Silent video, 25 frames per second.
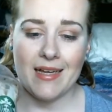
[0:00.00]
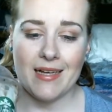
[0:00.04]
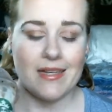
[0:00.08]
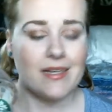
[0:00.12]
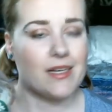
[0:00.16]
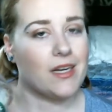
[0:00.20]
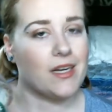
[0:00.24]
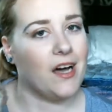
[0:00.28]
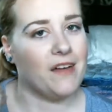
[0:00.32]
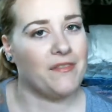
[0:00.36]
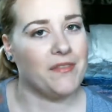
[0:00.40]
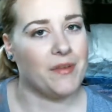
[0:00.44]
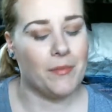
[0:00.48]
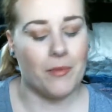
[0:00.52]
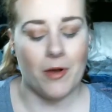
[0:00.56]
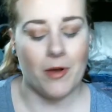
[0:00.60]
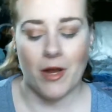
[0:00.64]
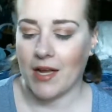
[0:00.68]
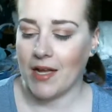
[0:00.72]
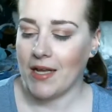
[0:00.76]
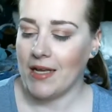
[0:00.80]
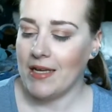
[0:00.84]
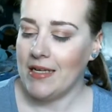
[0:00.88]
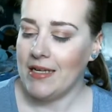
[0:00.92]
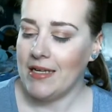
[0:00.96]
Coffee
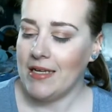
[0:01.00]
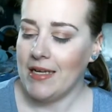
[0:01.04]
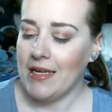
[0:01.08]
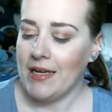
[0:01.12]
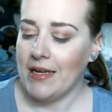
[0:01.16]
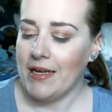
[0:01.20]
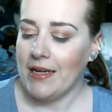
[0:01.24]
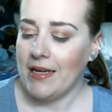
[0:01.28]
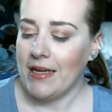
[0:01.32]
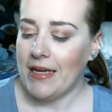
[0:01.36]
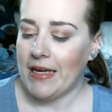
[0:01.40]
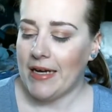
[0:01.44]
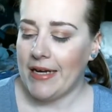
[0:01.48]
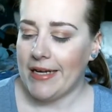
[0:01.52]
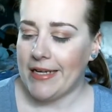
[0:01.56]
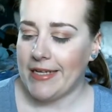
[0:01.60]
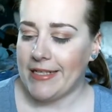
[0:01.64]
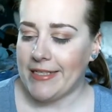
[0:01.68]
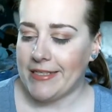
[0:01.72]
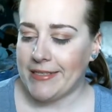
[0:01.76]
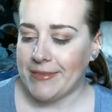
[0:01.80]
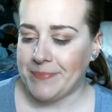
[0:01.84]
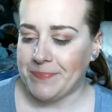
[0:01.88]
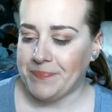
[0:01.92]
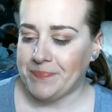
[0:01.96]
break.
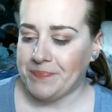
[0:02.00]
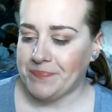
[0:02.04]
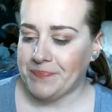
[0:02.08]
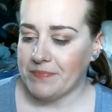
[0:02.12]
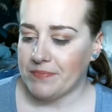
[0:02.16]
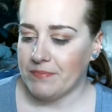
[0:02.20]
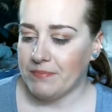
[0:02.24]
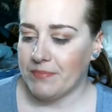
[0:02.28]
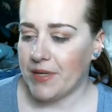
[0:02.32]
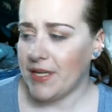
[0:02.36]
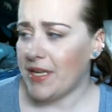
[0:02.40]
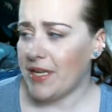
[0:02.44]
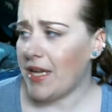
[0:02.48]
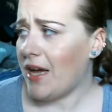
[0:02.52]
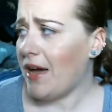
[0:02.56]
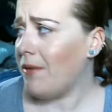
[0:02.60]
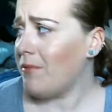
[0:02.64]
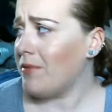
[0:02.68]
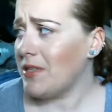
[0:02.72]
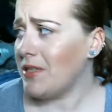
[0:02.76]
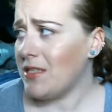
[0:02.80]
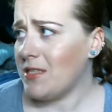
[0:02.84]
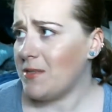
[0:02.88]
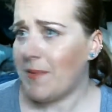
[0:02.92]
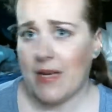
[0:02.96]
But yeah, I
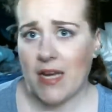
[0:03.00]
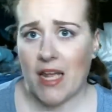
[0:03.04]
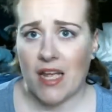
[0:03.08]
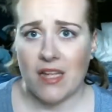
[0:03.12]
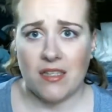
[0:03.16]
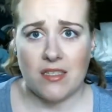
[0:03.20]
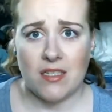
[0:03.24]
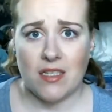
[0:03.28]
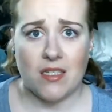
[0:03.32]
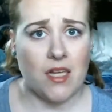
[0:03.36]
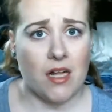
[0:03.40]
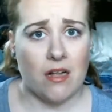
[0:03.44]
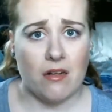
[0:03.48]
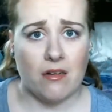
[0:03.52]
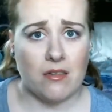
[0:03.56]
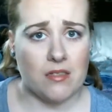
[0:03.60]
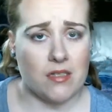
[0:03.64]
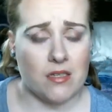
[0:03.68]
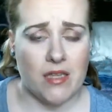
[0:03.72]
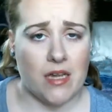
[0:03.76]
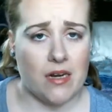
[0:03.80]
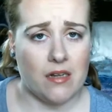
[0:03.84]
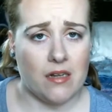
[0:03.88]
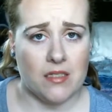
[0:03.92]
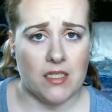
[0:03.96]
wouldn't spend $18 on
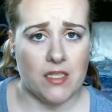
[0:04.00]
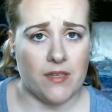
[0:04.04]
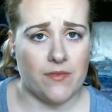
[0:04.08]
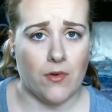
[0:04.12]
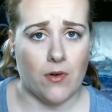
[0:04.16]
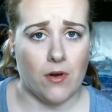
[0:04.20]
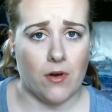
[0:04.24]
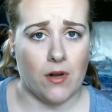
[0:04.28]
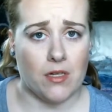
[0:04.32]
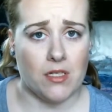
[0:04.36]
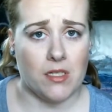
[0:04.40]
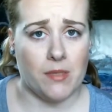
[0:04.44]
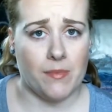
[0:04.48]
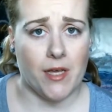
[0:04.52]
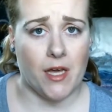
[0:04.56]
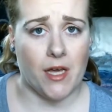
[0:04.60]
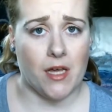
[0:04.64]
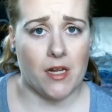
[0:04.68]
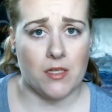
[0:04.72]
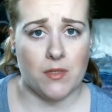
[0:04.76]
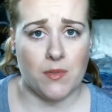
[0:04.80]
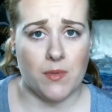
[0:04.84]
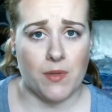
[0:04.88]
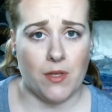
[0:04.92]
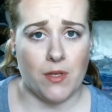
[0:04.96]
that at Sephora, to be
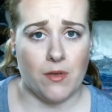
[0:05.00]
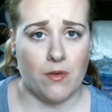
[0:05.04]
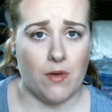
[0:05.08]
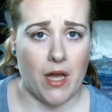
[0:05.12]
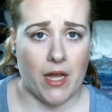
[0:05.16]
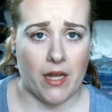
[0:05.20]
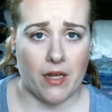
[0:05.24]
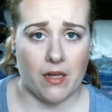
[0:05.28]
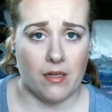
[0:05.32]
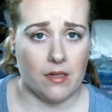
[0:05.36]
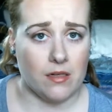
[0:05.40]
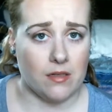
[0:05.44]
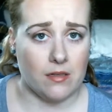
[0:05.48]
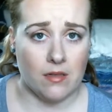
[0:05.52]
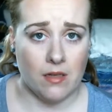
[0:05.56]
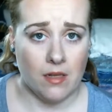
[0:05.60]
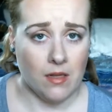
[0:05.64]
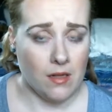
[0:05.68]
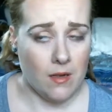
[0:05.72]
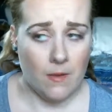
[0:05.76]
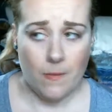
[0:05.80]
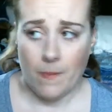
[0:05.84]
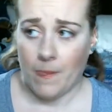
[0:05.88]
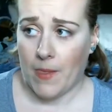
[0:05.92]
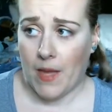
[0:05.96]
honest with you.
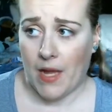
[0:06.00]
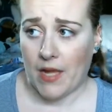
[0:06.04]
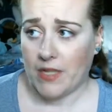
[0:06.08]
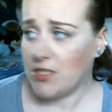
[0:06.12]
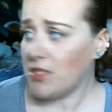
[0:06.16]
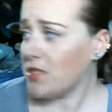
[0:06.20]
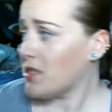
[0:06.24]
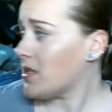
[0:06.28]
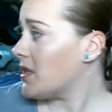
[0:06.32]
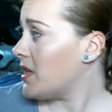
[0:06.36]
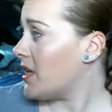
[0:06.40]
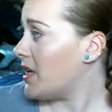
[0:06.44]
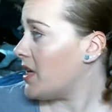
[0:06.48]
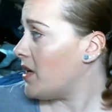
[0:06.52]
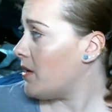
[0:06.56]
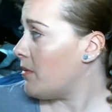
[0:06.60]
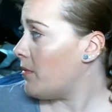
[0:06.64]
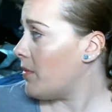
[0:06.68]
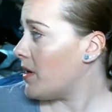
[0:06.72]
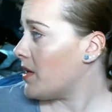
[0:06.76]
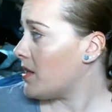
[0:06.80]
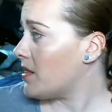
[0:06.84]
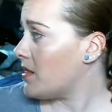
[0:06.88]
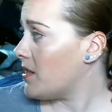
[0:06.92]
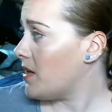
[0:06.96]
I just clean it
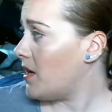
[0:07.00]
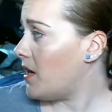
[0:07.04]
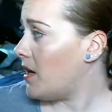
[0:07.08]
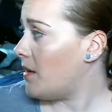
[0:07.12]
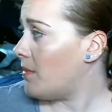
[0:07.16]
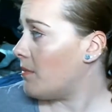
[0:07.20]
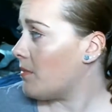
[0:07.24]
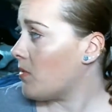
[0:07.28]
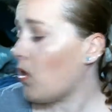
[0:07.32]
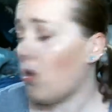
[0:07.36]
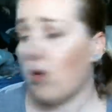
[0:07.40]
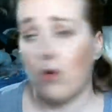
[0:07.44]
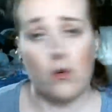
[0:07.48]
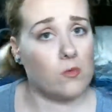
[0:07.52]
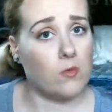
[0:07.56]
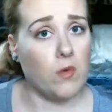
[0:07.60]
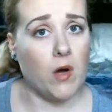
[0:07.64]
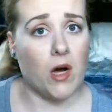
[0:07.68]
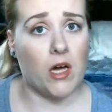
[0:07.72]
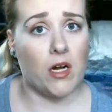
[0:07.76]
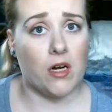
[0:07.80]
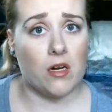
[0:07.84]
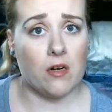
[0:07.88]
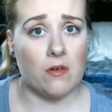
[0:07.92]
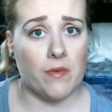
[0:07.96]
with cold
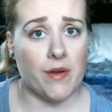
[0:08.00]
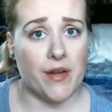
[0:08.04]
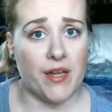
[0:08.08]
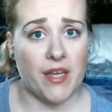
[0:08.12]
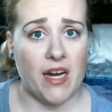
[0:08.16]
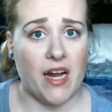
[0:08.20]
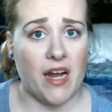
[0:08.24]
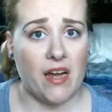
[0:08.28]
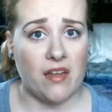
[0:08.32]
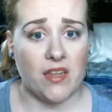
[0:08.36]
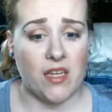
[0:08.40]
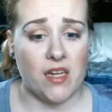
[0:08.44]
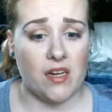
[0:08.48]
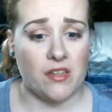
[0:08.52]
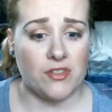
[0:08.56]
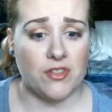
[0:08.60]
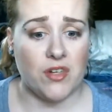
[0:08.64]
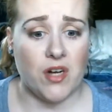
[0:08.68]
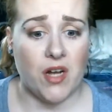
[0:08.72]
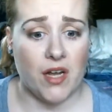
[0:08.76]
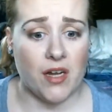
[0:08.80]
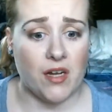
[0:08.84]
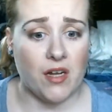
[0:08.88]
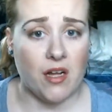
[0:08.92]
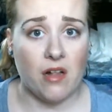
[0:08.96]
water, wring it out, let it
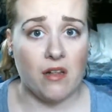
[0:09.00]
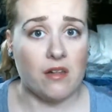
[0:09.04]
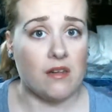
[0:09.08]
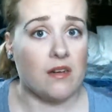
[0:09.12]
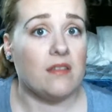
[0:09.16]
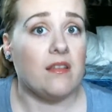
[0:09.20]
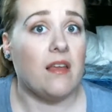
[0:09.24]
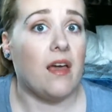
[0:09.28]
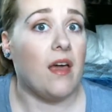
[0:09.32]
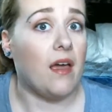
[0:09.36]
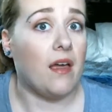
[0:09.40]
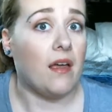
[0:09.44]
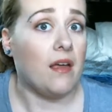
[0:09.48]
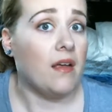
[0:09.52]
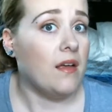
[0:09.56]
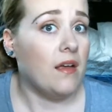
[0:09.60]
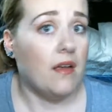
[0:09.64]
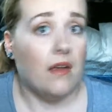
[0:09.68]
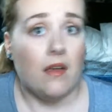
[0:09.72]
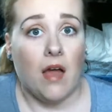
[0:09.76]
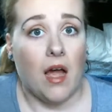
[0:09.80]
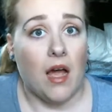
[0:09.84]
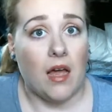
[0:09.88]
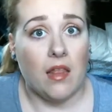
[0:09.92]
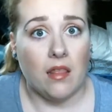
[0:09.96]
dry, call it a day.
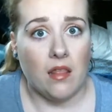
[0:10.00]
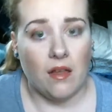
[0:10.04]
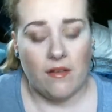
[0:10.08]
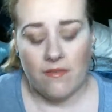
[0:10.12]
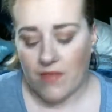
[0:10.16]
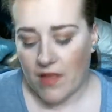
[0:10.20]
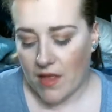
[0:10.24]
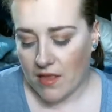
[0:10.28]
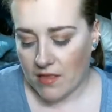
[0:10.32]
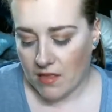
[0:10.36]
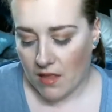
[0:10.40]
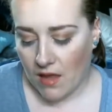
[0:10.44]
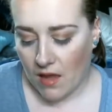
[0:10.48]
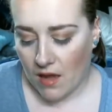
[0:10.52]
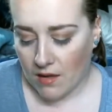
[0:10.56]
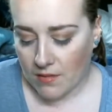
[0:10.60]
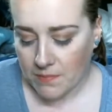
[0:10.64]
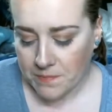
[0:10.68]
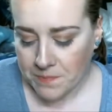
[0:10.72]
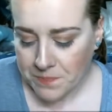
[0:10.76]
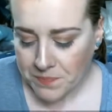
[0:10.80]
I love that thing.